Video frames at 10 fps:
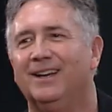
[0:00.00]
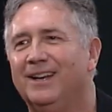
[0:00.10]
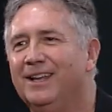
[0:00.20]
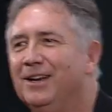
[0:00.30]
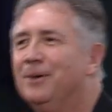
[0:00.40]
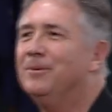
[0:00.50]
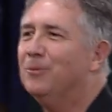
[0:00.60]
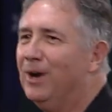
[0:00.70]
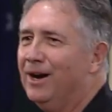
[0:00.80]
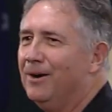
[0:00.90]
lit up.
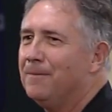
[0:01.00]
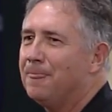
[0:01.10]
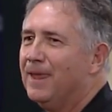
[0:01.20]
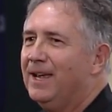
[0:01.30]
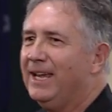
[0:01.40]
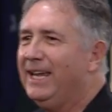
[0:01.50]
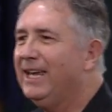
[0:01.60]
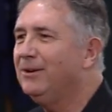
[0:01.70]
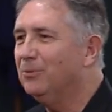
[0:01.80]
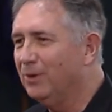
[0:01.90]
Well,
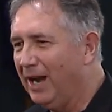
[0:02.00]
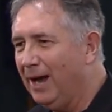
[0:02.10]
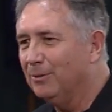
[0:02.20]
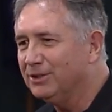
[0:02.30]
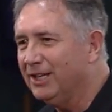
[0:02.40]
in when I was